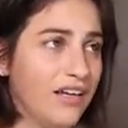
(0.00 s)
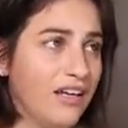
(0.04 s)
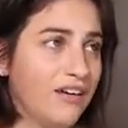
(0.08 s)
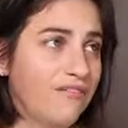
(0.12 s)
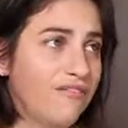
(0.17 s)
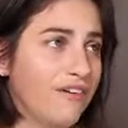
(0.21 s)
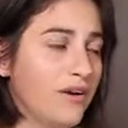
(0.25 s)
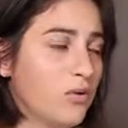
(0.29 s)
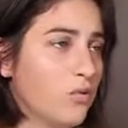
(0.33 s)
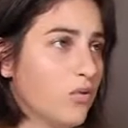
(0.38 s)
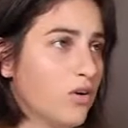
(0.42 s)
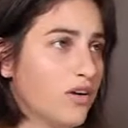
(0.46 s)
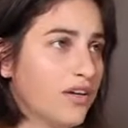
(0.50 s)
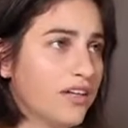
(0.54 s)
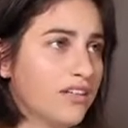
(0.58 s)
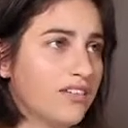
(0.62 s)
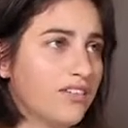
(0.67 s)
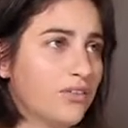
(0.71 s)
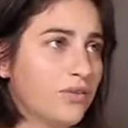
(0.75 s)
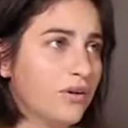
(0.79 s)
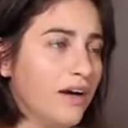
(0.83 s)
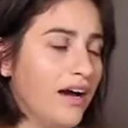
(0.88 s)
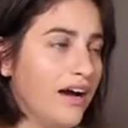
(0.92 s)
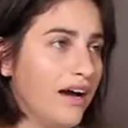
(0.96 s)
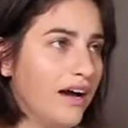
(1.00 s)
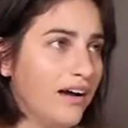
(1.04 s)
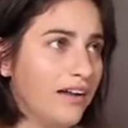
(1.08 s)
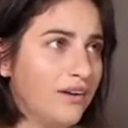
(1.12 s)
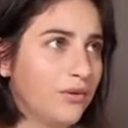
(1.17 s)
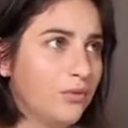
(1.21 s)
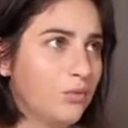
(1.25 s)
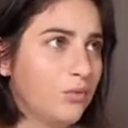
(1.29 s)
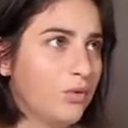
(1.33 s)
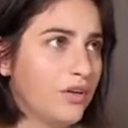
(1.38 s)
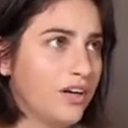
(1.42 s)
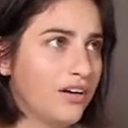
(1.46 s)
if I wanted to
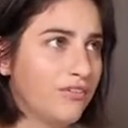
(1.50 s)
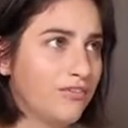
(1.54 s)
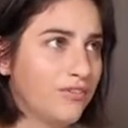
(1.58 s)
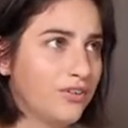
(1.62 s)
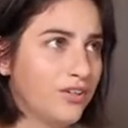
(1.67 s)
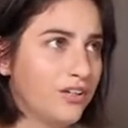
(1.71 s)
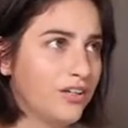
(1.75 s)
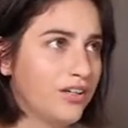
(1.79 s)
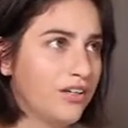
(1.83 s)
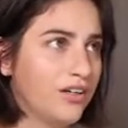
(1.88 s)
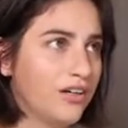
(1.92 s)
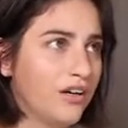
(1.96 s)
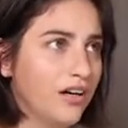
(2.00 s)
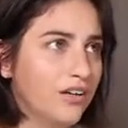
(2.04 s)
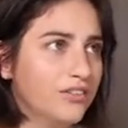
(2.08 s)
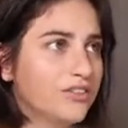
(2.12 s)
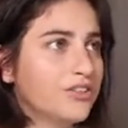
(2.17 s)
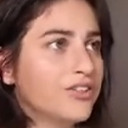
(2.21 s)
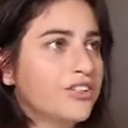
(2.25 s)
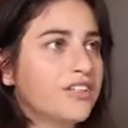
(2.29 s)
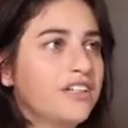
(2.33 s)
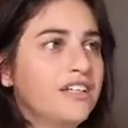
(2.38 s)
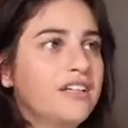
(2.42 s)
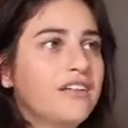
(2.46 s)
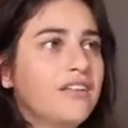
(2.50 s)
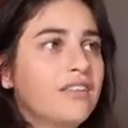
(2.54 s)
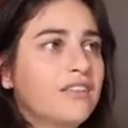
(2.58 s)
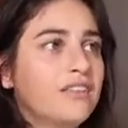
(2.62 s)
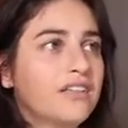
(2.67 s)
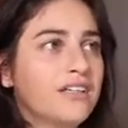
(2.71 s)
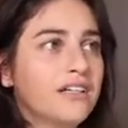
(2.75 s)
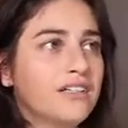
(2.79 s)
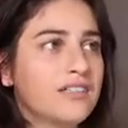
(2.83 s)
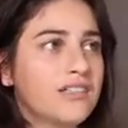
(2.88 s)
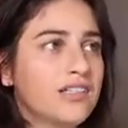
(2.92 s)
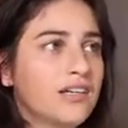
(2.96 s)
add whatever
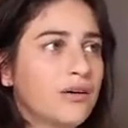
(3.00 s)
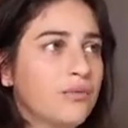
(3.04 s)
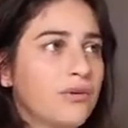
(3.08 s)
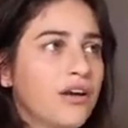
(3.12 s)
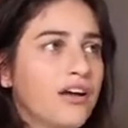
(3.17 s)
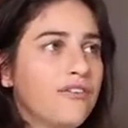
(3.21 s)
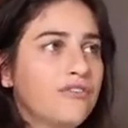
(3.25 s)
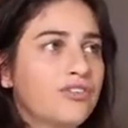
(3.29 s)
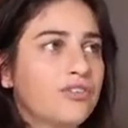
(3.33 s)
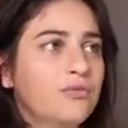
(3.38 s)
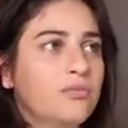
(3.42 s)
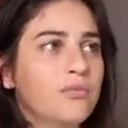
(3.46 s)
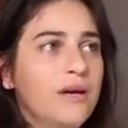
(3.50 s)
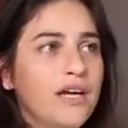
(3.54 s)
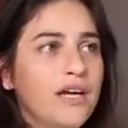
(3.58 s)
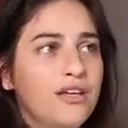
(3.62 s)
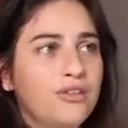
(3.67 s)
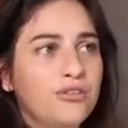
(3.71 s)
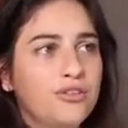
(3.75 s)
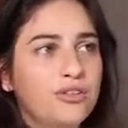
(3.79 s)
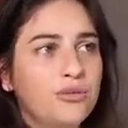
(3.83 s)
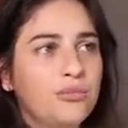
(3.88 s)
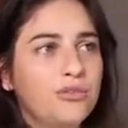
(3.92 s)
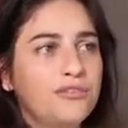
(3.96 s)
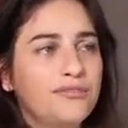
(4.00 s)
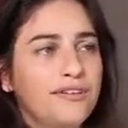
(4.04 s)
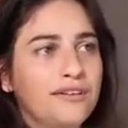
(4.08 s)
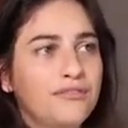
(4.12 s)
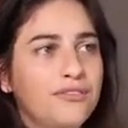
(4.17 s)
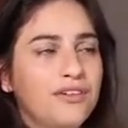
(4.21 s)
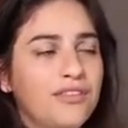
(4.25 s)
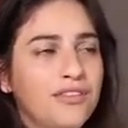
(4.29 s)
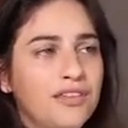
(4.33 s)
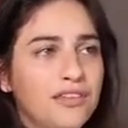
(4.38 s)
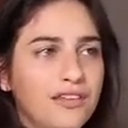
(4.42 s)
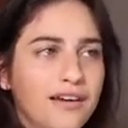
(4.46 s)
underneath this, I would have to manually move
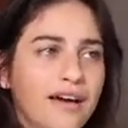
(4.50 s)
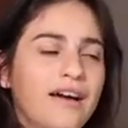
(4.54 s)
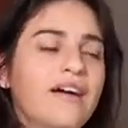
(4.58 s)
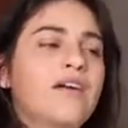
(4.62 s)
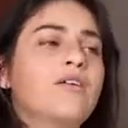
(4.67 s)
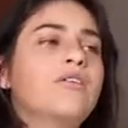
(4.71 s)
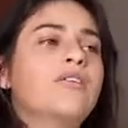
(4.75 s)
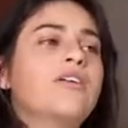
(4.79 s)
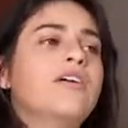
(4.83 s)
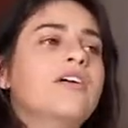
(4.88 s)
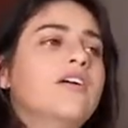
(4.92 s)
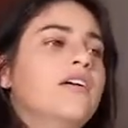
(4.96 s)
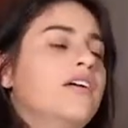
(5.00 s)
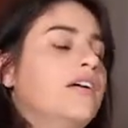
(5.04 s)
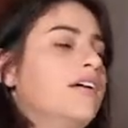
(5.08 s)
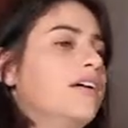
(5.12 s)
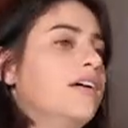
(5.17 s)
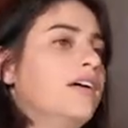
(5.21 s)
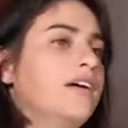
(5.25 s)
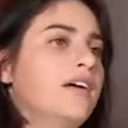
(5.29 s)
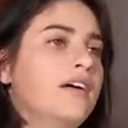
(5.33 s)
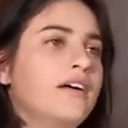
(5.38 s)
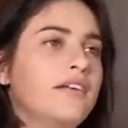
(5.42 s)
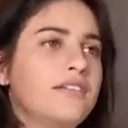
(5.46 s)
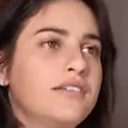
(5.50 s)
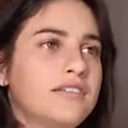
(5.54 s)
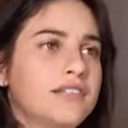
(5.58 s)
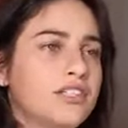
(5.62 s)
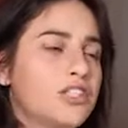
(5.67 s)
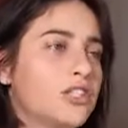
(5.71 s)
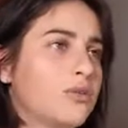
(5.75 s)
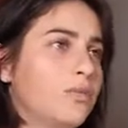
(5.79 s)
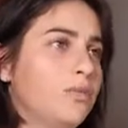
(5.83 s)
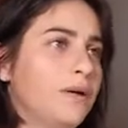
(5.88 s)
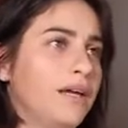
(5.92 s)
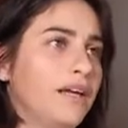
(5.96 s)
everything down,
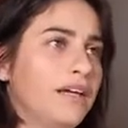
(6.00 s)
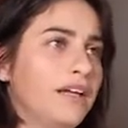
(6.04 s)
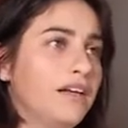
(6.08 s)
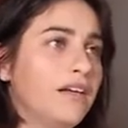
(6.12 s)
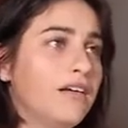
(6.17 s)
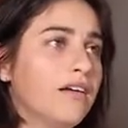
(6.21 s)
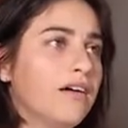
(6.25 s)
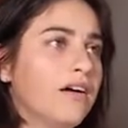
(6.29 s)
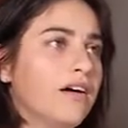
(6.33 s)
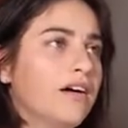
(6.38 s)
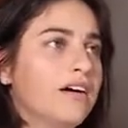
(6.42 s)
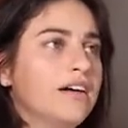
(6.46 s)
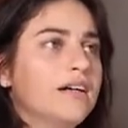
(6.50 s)
Such a pain.